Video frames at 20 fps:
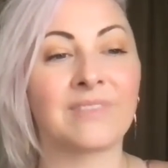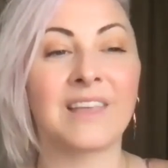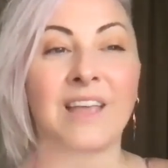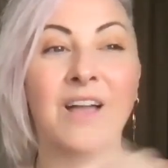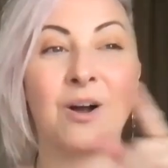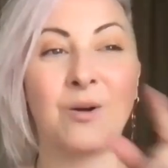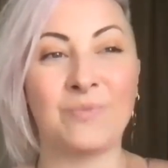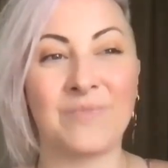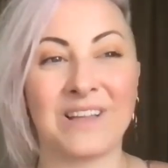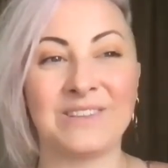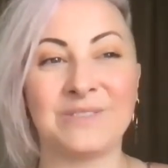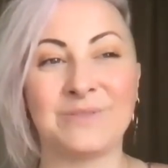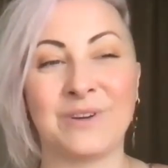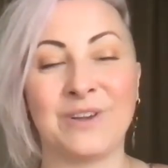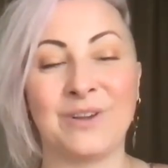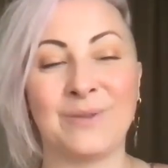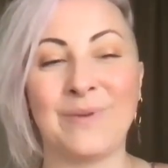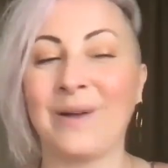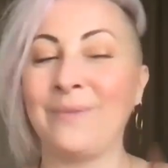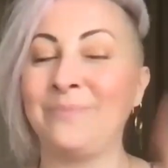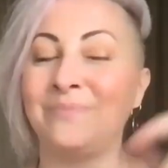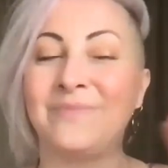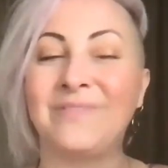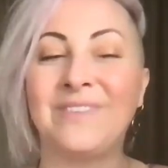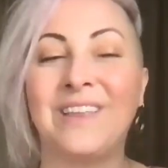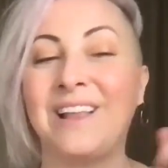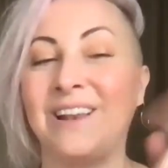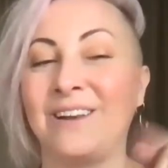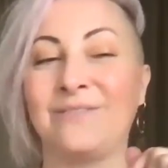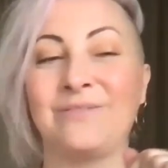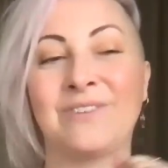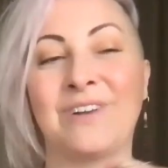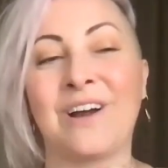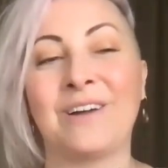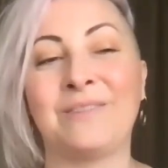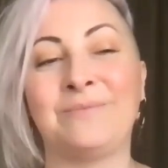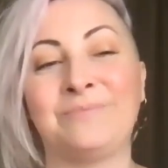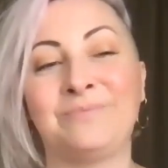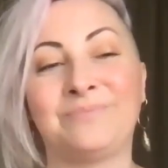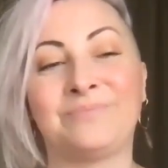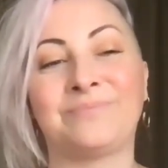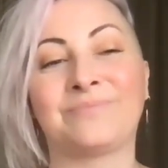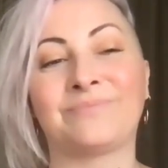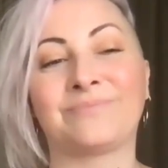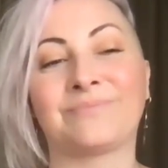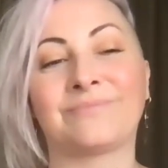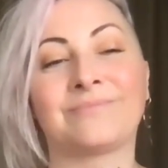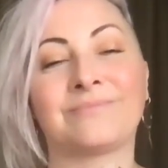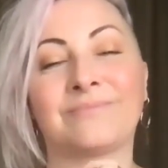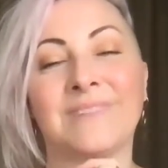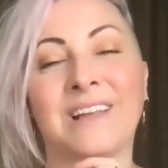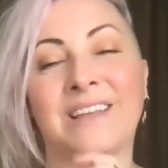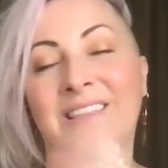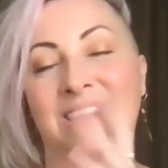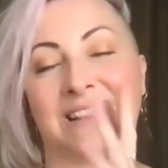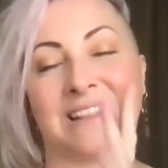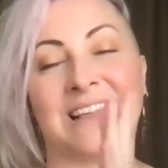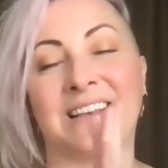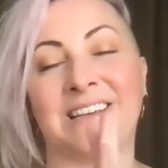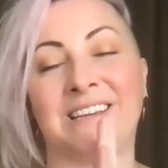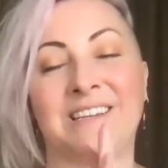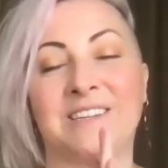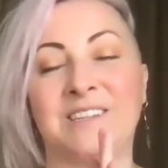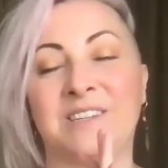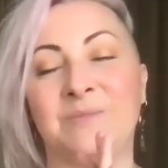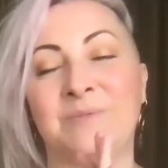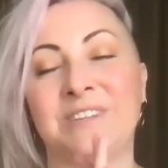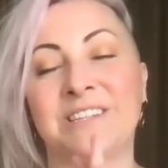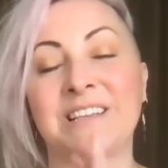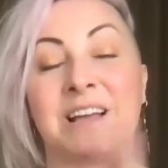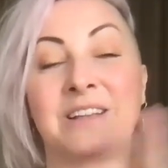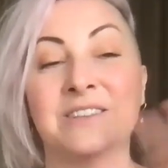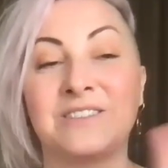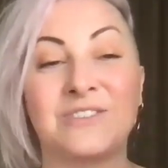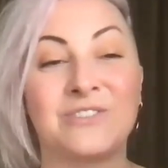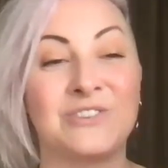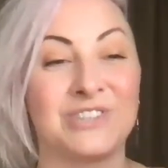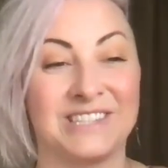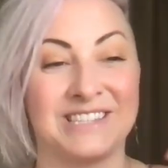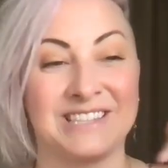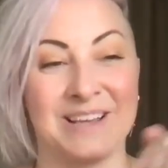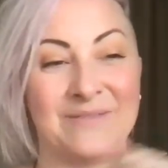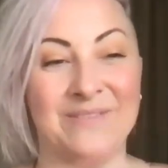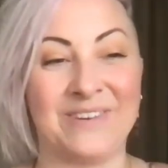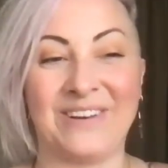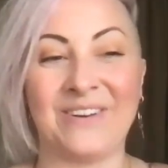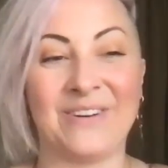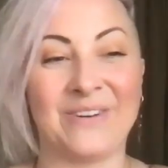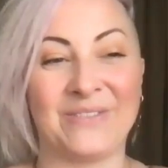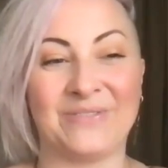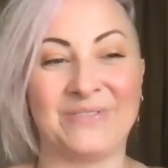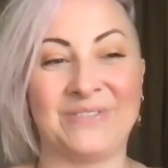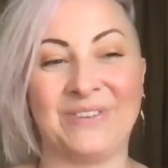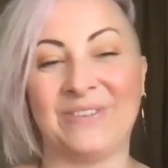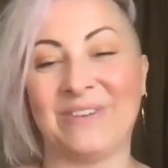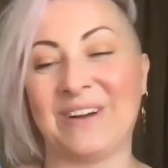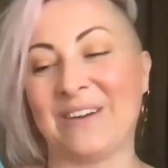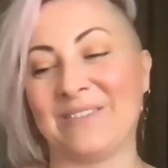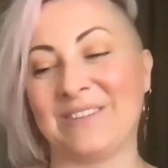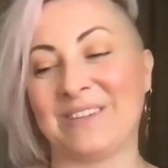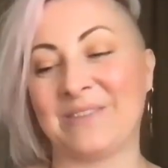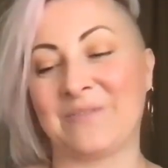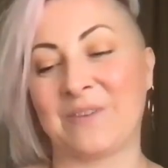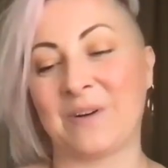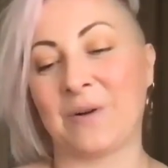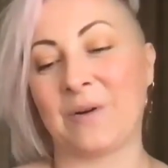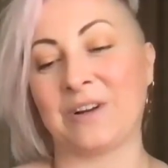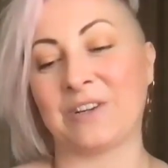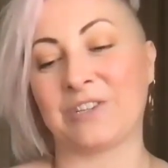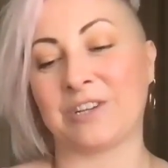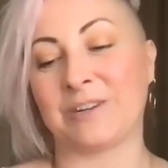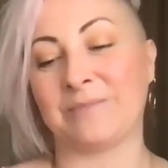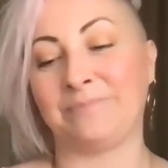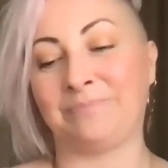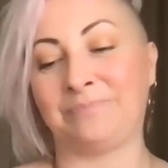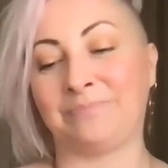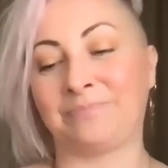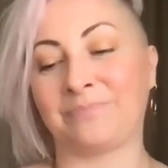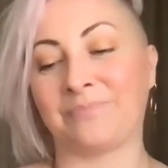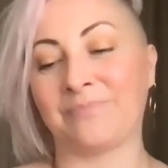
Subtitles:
I hope that's what you meant. And if not, I think that needed to be said. So just let me know if you have a different question.